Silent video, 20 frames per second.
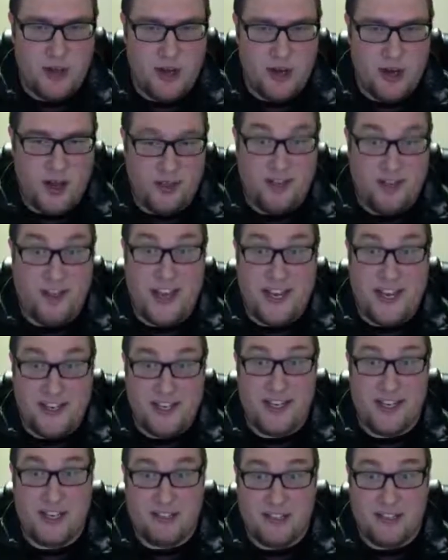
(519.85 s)

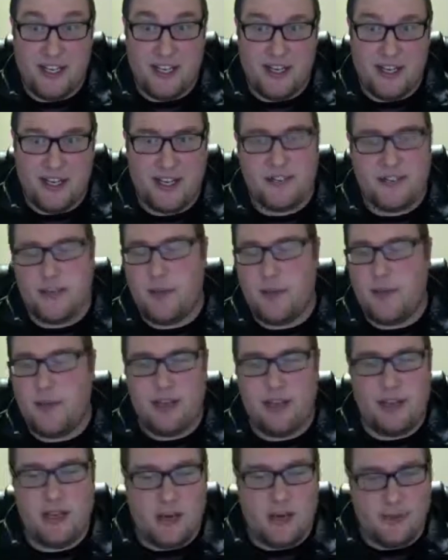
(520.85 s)
authentically, because I
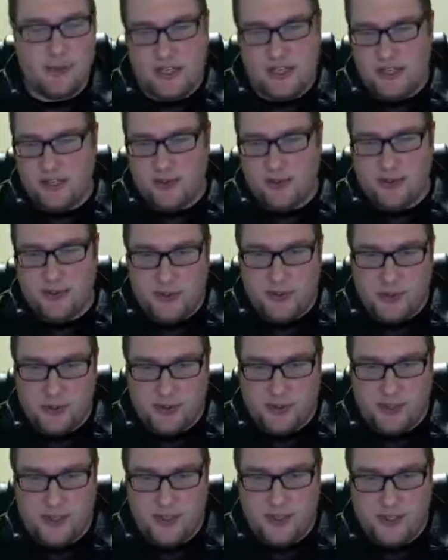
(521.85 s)
mean anybody can do a Google
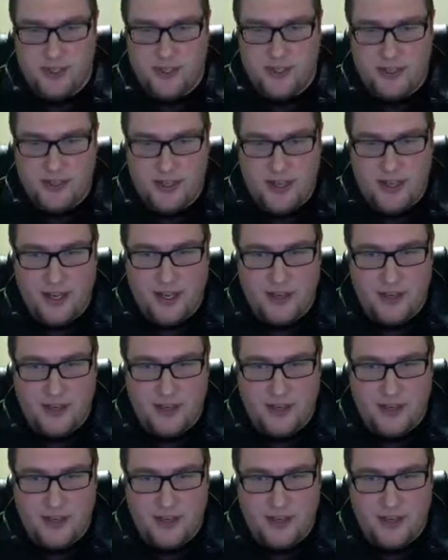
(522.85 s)
search and